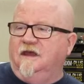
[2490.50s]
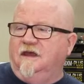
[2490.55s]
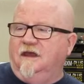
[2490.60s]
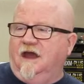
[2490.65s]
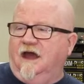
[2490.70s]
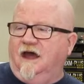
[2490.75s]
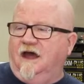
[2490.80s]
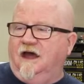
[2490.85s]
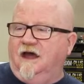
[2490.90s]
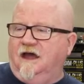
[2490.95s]

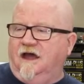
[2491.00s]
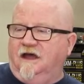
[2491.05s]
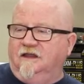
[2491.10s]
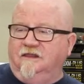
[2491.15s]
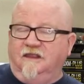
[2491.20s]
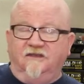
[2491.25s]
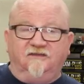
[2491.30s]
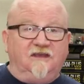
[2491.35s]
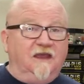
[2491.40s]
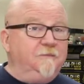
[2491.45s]
Uh,
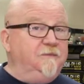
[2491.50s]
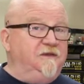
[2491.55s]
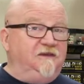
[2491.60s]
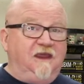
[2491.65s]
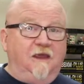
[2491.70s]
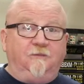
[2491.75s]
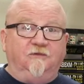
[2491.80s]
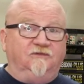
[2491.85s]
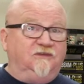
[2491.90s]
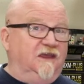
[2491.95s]
unless
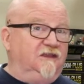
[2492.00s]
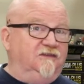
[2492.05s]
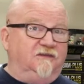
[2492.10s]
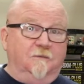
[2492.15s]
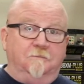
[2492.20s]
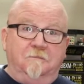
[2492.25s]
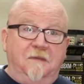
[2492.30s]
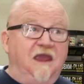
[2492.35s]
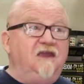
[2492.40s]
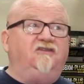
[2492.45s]
iptables had
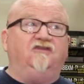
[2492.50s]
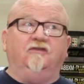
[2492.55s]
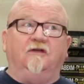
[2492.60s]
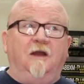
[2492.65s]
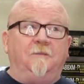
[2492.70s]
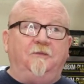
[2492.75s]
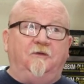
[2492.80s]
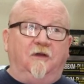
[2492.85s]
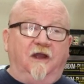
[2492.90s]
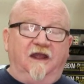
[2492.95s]
some major
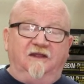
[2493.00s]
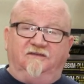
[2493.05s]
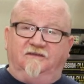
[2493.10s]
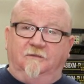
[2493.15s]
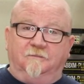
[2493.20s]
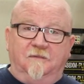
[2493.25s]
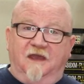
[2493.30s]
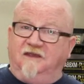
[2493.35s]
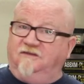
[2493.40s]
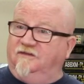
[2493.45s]
upgrades
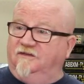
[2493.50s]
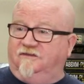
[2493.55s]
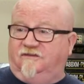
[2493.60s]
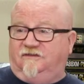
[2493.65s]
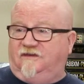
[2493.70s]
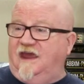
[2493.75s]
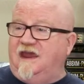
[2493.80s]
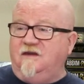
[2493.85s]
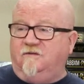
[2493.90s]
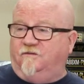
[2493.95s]
that makes it
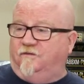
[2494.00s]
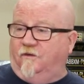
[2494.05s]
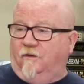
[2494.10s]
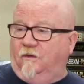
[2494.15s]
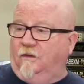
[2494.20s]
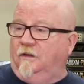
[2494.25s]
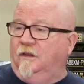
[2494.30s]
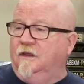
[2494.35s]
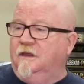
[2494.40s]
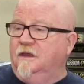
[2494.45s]

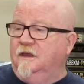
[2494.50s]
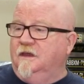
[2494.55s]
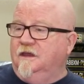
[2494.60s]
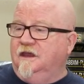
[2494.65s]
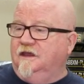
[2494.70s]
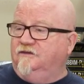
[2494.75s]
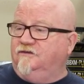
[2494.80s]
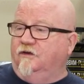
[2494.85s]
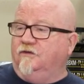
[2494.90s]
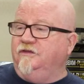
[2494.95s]
stateful,
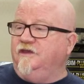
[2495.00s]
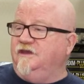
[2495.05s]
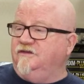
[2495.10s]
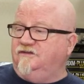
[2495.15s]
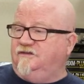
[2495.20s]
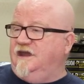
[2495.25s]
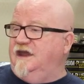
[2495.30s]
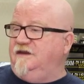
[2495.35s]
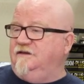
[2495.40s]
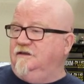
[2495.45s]
it's only a
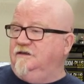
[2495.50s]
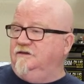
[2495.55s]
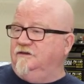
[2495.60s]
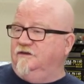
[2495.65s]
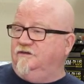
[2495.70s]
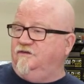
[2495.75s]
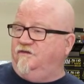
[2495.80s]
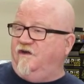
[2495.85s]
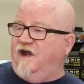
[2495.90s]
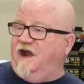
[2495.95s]

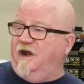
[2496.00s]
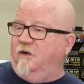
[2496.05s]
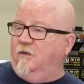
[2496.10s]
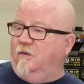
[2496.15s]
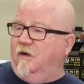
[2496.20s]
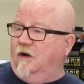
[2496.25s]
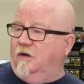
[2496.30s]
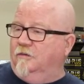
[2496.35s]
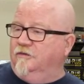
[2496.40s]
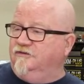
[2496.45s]
stateless
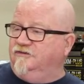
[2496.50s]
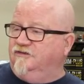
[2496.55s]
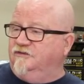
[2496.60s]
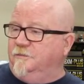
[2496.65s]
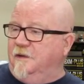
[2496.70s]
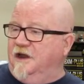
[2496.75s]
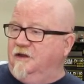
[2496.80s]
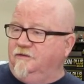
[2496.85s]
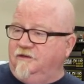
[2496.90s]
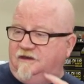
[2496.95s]
firewall, which is
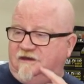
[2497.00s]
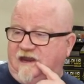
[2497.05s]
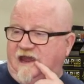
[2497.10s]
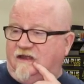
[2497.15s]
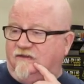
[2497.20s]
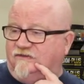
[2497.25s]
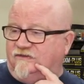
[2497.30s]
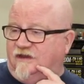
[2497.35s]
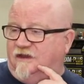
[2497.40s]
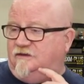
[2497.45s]
my only
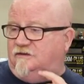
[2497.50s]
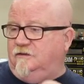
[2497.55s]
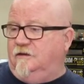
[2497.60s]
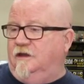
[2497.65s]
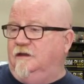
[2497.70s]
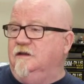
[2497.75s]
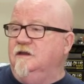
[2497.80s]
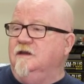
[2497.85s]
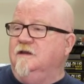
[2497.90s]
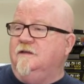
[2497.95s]
downside to
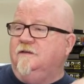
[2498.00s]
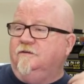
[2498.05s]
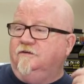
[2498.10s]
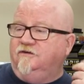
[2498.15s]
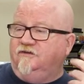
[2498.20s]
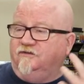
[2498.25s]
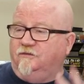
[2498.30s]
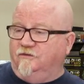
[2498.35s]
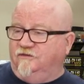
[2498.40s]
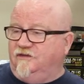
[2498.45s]
it
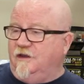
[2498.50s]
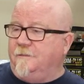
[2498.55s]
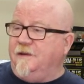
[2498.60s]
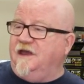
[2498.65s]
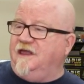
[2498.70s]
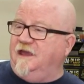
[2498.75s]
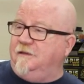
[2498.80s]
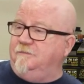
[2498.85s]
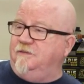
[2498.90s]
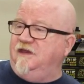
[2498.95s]
which is where somebody
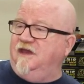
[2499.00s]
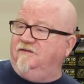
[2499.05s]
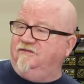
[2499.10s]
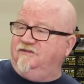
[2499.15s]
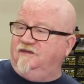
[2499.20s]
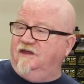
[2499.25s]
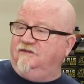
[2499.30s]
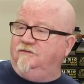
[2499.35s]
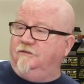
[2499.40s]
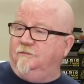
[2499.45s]
like
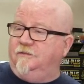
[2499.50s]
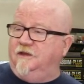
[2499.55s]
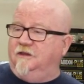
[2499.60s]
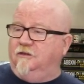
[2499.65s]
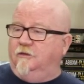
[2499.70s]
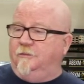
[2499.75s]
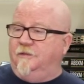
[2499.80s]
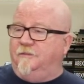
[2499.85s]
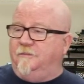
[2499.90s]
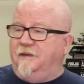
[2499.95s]
pfSense would be a
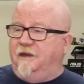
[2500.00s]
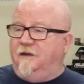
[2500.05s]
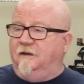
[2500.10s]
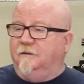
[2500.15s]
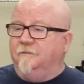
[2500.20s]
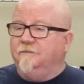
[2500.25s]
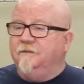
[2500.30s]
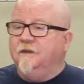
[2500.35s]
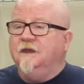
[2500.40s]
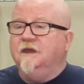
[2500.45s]
little bit better.
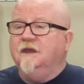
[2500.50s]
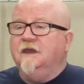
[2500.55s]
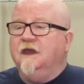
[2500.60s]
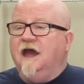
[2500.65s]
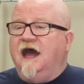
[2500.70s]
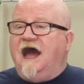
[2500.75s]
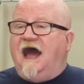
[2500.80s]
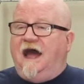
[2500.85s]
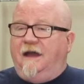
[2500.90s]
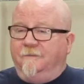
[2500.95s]

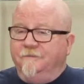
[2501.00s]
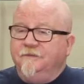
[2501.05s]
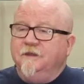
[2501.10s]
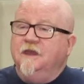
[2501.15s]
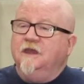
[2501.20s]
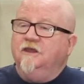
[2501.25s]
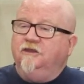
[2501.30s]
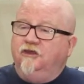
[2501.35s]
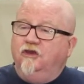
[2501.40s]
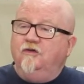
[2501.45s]
Ah,
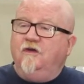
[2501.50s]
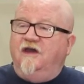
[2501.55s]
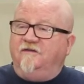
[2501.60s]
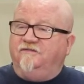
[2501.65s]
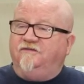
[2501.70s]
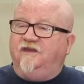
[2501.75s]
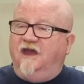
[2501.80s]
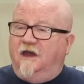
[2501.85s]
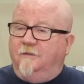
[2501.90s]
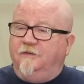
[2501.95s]

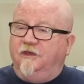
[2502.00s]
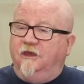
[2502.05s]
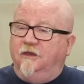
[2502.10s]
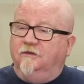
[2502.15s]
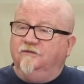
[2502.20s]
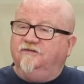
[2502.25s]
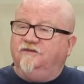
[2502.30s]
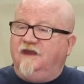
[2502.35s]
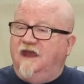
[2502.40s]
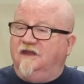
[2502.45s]

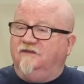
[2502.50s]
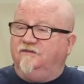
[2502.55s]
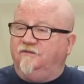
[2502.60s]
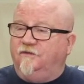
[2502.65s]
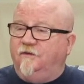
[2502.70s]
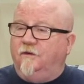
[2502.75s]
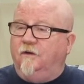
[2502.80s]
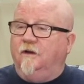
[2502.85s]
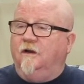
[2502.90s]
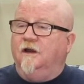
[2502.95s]
UFW stands
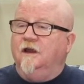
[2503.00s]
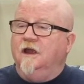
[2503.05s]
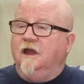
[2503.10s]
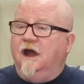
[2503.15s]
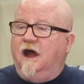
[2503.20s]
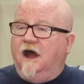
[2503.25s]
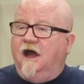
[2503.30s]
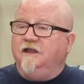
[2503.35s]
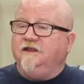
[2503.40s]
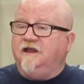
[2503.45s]
for
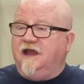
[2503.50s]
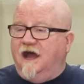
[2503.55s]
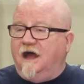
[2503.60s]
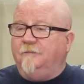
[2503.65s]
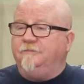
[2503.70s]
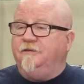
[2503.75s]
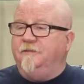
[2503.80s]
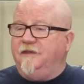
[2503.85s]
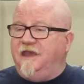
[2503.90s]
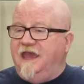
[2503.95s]

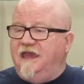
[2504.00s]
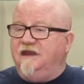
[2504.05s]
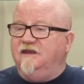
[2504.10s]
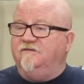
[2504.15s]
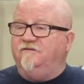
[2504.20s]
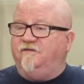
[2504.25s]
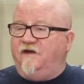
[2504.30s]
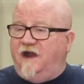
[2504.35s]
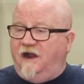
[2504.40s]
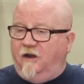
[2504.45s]

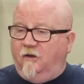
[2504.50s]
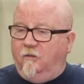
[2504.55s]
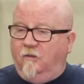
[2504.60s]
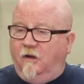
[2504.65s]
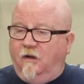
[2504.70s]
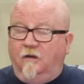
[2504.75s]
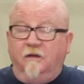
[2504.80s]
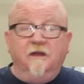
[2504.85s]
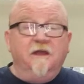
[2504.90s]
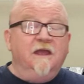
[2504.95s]
Uncomplicated
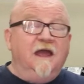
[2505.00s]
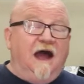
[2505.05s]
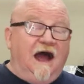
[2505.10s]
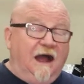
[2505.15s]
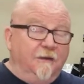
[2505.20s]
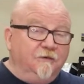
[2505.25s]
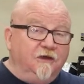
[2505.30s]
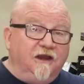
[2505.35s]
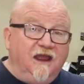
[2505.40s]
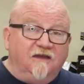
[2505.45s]
Firewall.
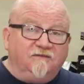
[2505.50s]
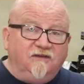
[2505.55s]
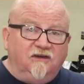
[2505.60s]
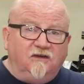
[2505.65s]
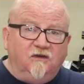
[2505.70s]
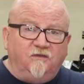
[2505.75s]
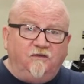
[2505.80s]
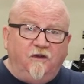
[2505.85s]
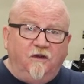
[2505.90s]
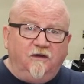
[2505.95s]
I'm going to have to
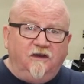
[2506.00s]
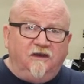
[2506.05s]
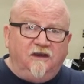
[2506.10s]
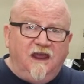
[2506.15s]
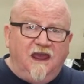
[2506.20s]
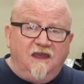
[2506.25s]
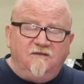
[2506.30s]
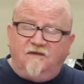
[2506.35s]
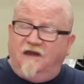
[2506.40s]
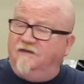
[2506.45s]
defer to
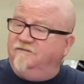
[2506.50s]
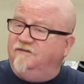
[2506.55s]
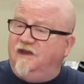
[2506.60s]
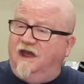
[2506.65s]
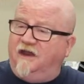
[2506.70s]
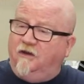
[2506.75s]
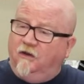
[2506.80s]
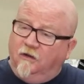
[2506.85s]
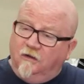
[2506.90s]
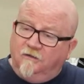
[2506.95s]
Dave. I've
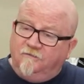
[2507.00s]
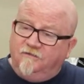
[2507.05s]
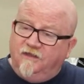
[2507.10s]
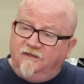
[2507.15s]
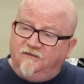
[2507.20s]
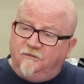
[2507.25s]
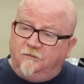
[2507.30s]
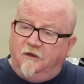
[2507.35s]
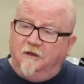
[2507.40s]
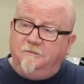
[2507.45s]
not heard of
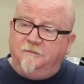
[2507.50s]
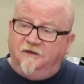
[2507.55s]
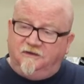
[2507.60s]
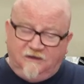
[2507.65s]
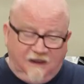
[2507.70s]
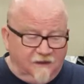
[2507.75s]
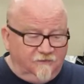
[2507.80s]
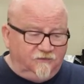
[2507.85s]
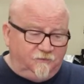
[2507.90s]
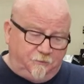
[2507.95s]
this one, but
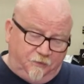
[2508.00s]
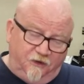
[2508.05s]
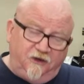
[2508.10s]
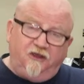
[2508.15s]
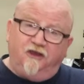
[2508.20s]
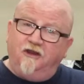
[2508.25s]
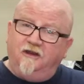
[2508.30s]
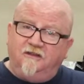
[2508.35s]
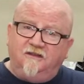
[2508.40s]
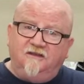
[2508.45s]
Dave's pretty
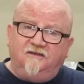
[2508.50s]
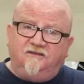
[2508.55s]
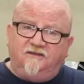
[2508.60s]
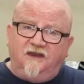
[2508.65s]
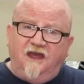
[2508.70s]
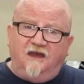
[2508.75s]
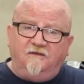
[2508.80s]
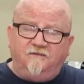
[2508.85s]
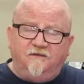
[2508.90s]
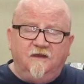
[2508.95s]
good at this
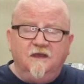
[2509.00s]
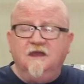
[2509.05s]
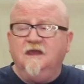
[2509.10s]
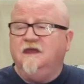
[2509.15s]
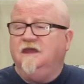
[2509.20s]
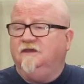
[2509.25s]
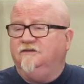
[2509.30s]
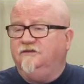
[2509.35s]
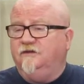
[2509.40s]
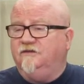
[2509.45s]
stuff.
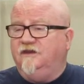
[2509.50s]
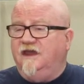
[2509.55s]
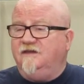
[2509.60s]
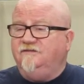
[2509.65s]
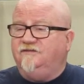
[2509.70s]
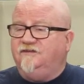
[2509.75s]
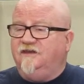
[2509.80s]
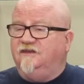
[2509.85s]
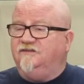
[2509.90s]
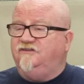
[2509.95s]
So Dave
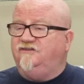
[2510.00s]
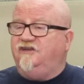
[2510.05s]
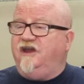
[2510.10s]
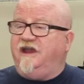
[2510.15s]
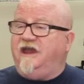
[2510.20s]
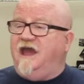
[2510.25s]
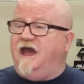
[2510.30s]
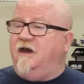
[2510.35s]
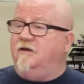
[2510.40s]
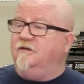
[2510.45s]
says,
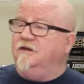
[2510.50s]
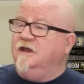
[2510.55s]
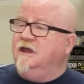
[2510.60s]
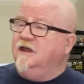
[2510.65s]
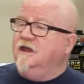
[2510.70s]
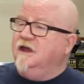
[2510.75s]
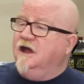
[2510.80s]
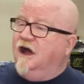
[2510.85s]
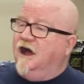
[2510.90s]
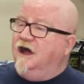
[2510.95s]
check out
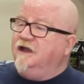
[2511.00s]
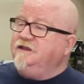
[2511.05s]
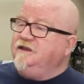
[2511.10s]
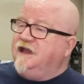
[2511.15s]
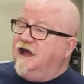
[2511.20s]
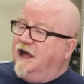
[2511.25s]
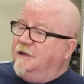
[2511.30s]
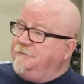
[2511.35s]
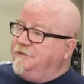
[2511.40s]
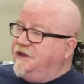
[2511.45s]

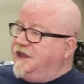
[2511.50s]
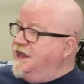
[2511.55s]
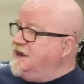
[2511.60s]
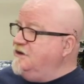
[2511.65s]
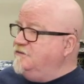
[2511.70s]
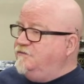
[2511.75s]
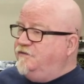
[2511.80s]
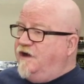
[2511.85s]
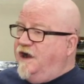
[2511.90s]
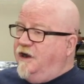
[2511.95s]

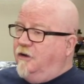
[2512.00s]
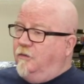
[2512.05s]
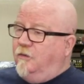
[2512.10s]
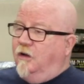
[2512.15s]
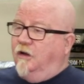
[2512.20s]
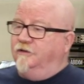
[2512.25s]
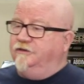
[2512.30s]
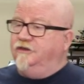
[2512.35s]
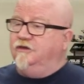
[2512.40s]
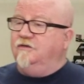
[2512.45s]
Uncomplicated
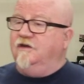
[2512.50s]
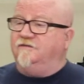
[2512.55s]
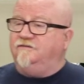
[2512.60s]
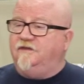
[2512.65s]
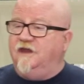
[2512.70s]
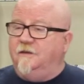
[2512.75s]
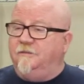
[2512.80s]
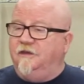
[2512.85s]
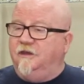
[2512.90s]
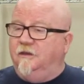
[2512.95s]
Firewall,
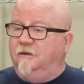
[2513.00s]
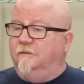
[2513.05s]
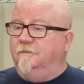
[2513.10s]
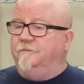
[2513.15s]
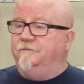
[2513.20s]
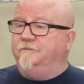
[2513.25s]
UFW.